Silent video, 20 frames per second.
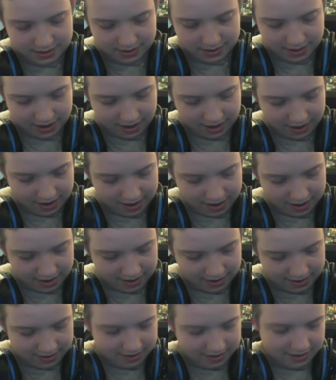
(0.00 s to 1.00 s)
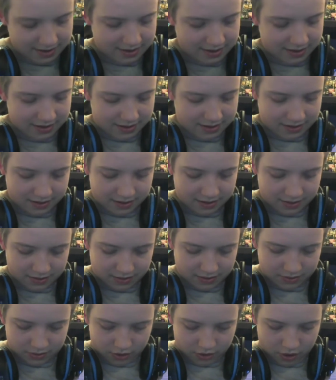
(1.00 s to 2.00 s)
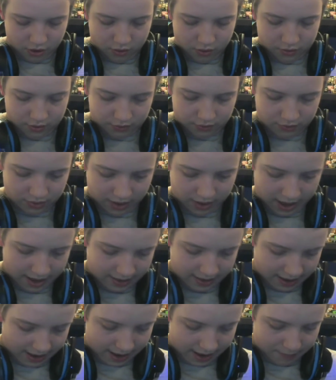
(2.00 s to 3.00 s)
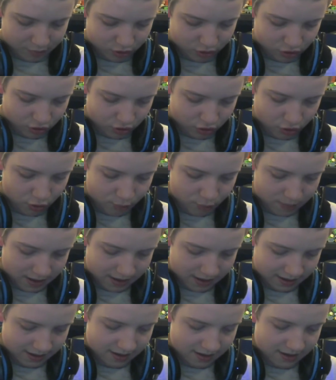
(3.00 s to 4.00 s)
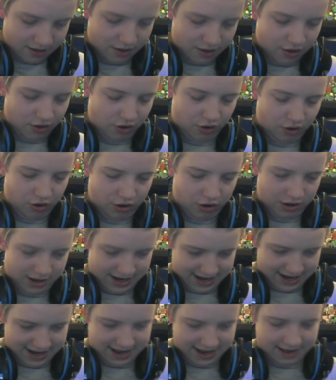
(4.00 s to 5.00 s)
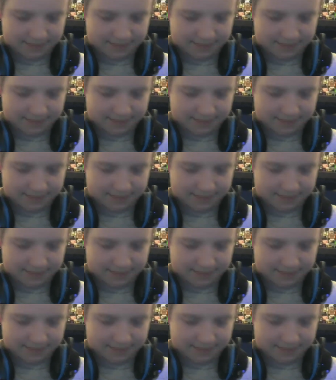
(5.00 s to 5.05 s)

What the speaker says: Haha. So there's that, and I'm assuming... Oh, yeah.